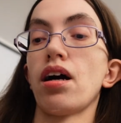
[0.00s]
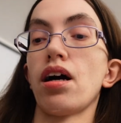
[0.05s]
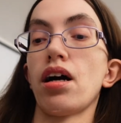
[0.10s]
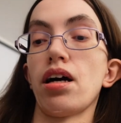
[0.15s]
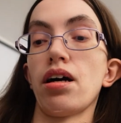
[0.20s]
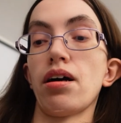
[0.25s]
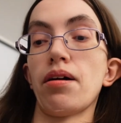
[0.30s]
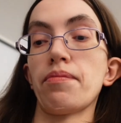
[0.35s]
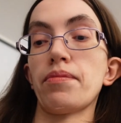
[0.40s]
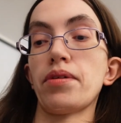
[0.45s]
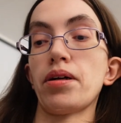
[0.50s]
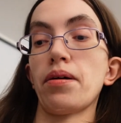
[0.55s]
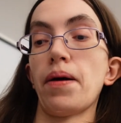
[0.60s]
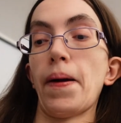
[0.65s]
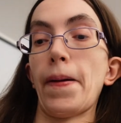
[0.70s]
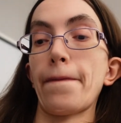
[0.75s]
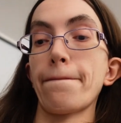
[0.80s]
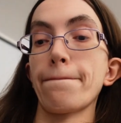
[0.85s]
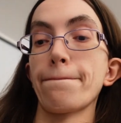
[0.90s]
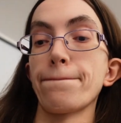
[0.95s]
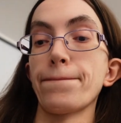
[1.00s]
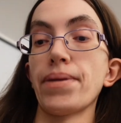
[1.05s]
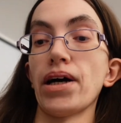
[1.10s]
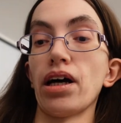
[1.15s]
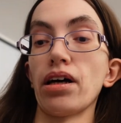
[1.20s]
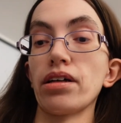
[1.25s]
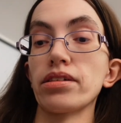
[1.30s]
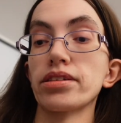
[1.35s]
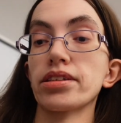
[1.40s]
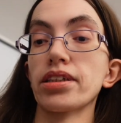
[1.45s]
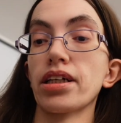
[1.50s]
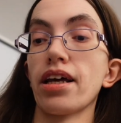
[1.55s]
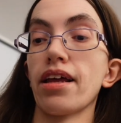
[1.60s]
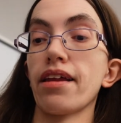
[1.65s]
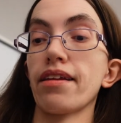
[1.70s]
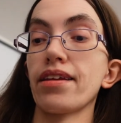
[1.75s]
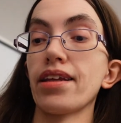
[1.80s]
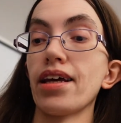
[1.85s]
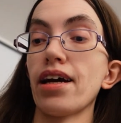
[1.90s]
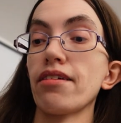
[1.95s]
But
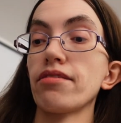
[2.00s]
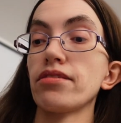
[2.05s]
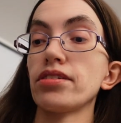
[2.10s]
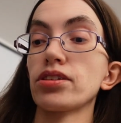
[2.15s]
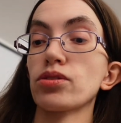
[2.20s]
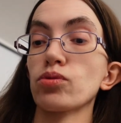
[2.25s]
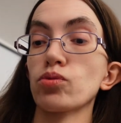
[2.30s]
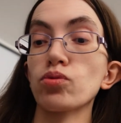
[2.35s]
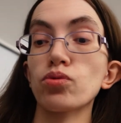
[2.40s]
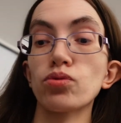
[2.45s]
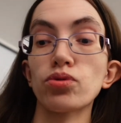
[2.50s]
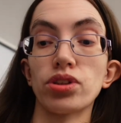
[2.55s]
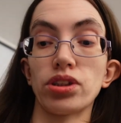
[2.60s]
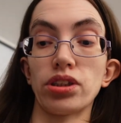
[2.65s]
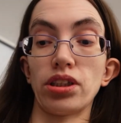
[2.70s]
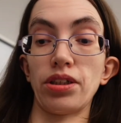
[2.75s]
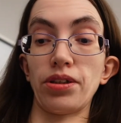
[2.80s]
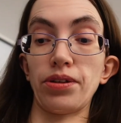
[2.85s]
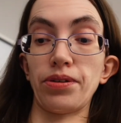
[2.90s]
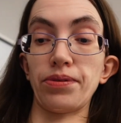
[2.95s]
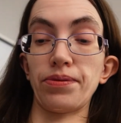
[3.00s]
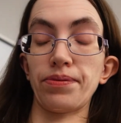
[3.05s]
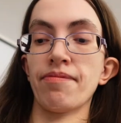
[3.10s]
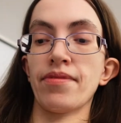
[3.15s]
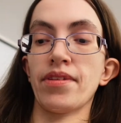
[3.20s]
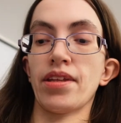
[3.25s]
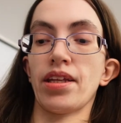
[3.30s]
there is also